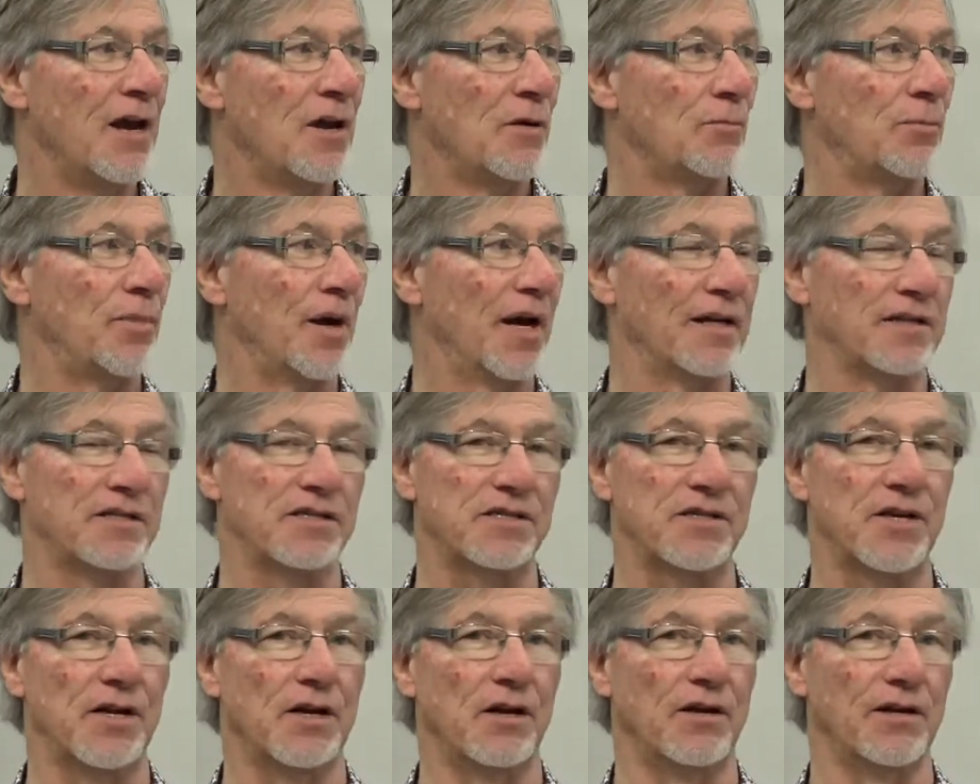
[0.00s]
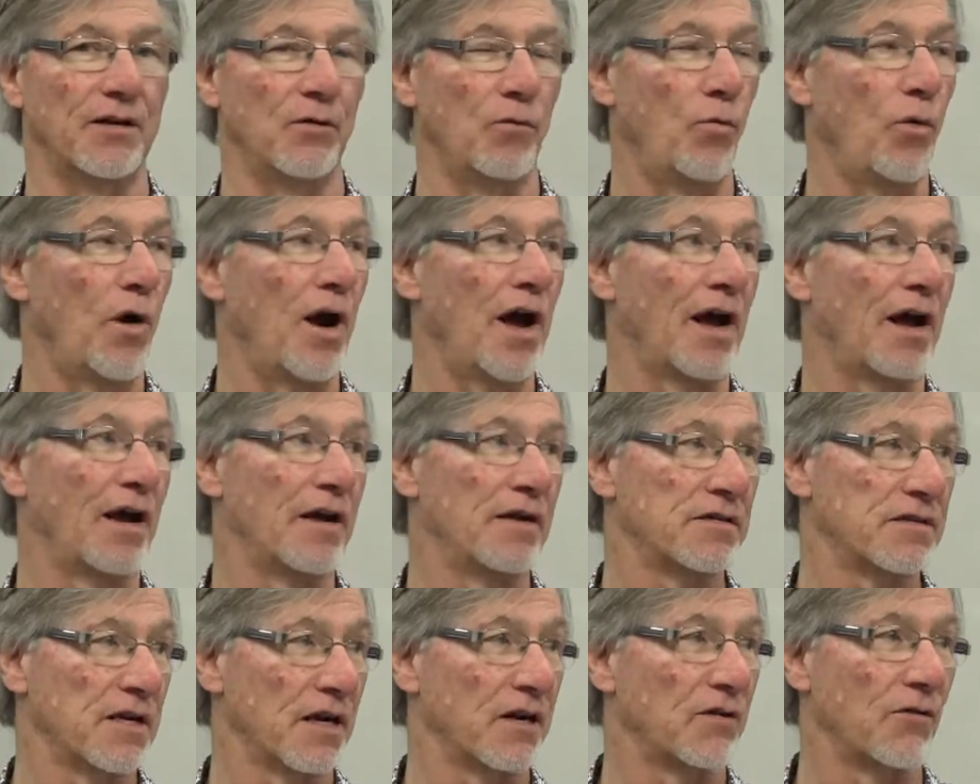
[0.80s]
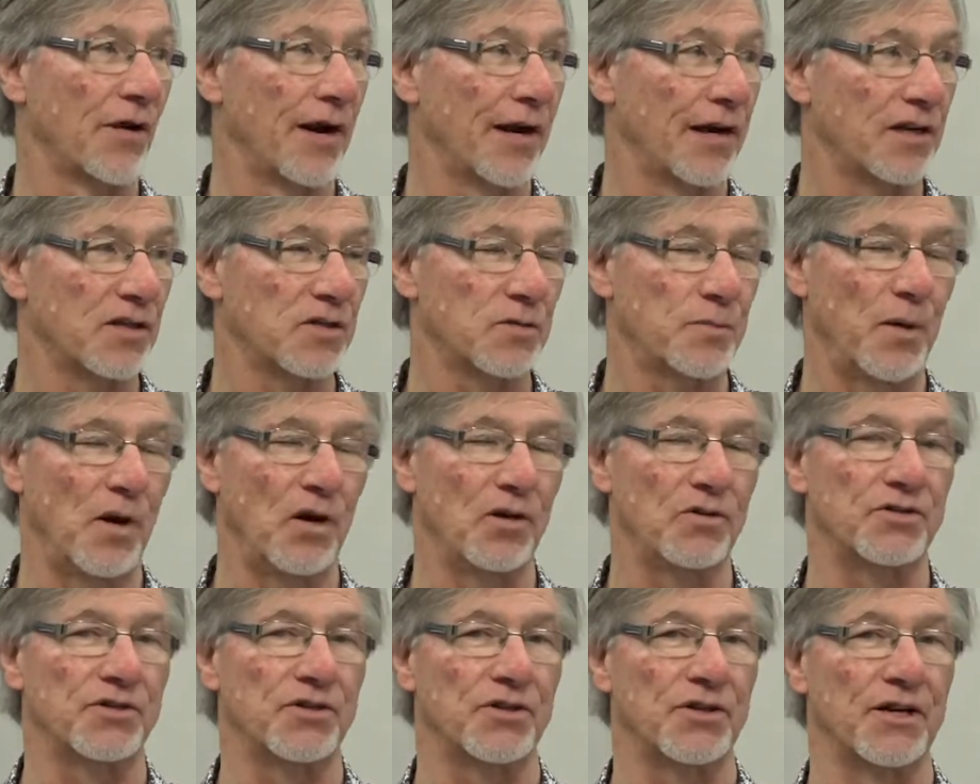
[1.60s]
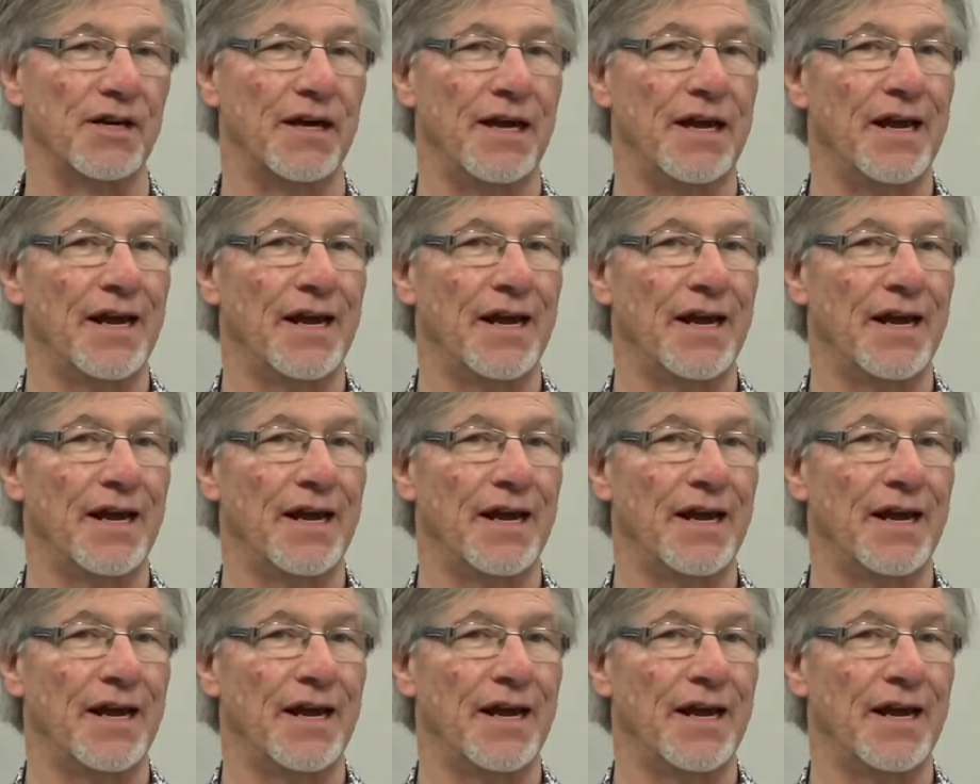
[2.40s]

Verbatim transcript: But still, it was a great exposure,